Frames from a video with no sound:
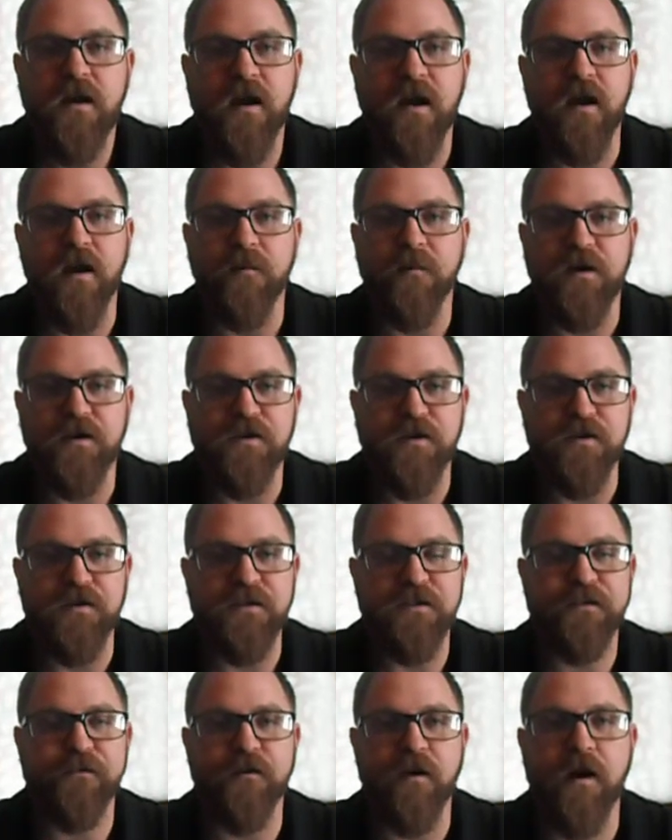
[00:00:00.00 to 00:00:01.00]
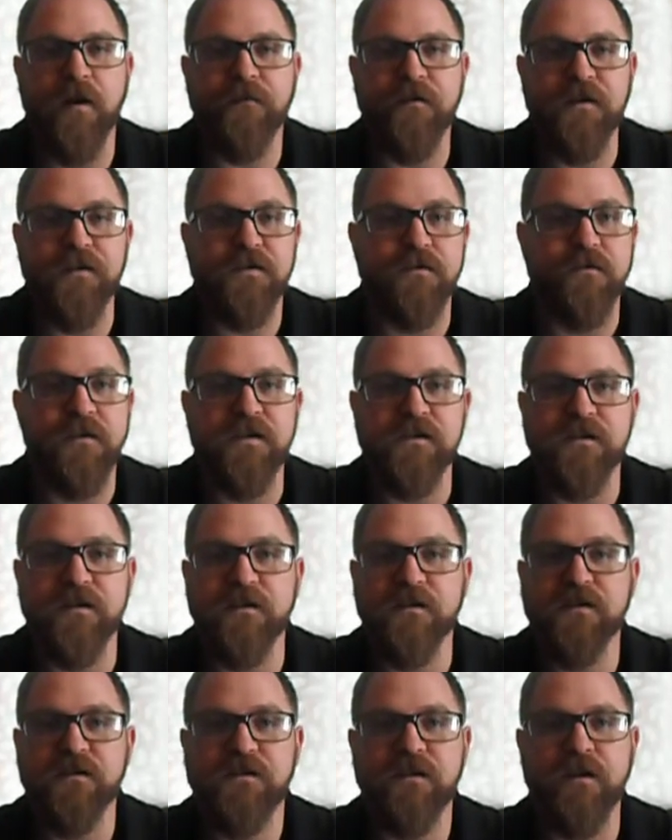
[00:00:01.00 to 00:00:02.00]
I chose this for obvious
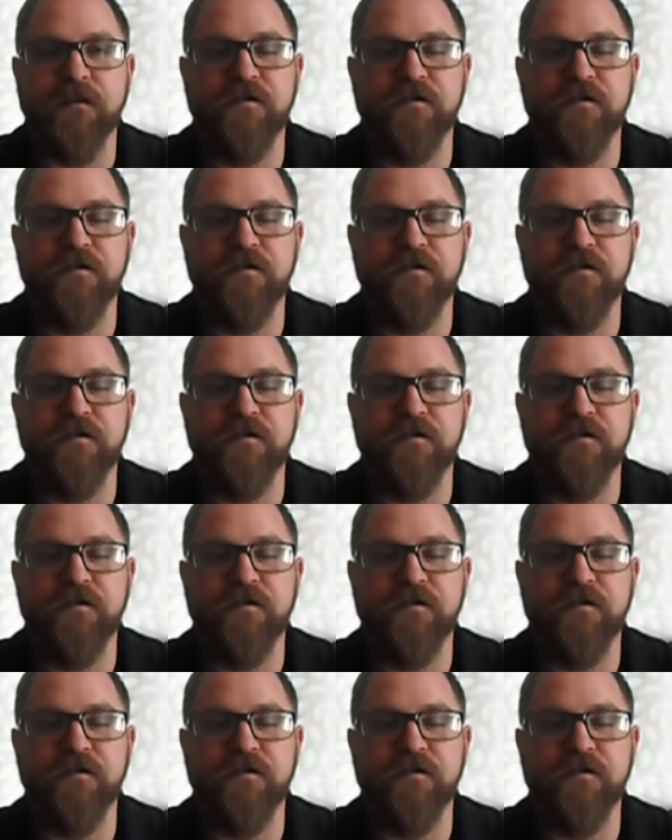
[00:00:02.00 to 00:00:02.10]
reasons.